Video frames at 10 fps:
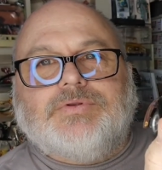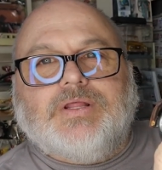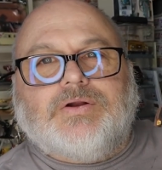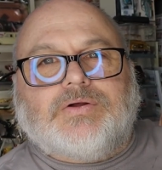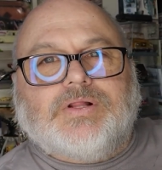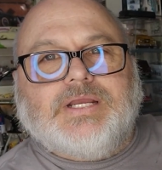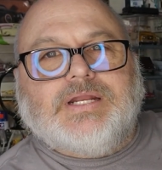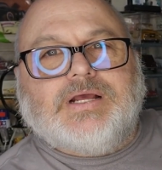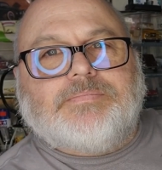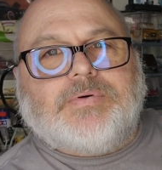a little
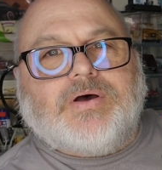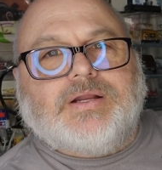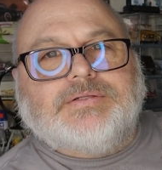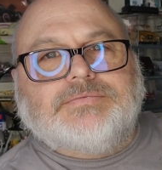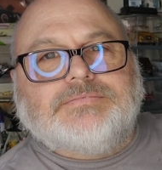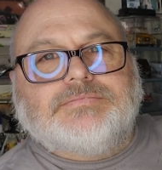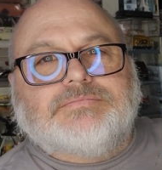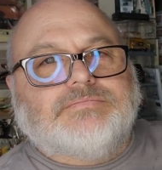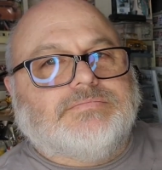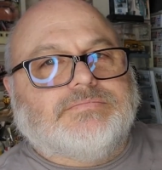clean up on it.
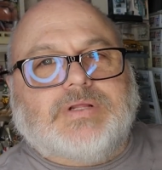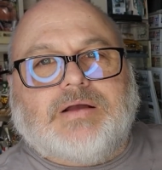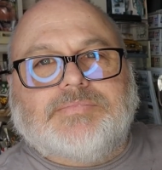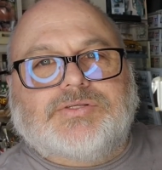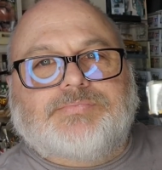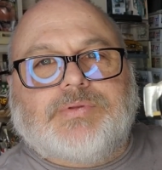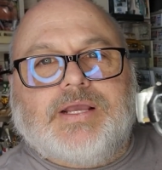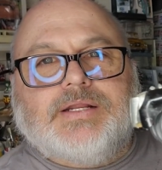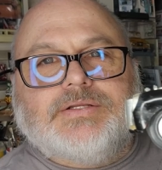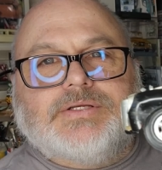I'm
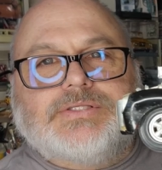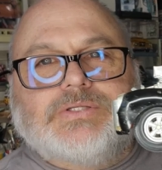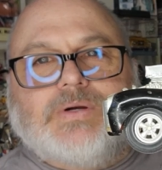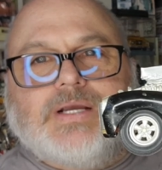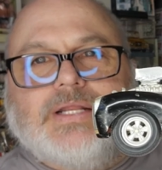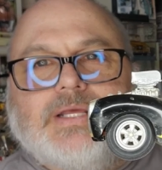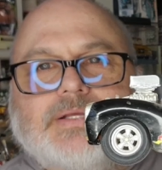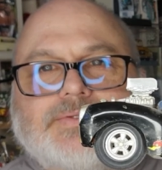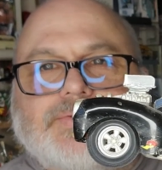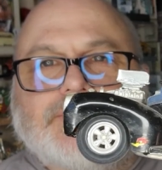displaying it just the way it
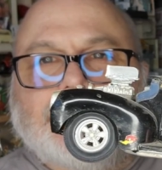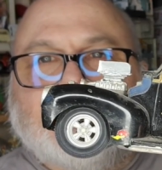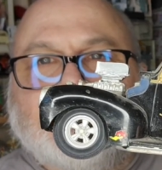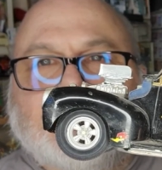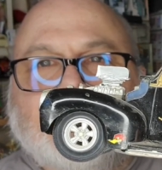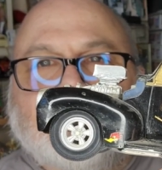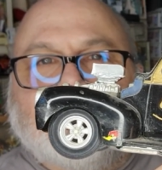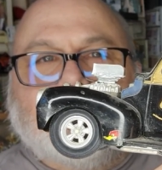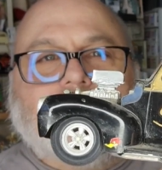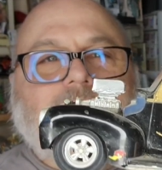is.
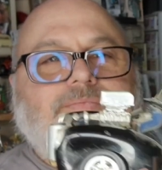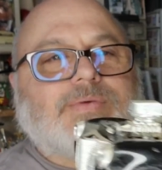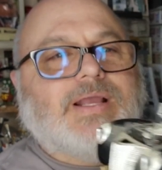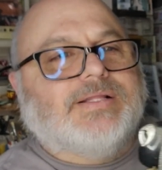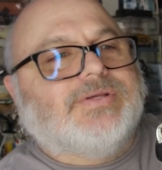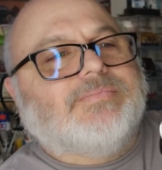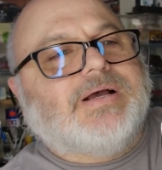Man,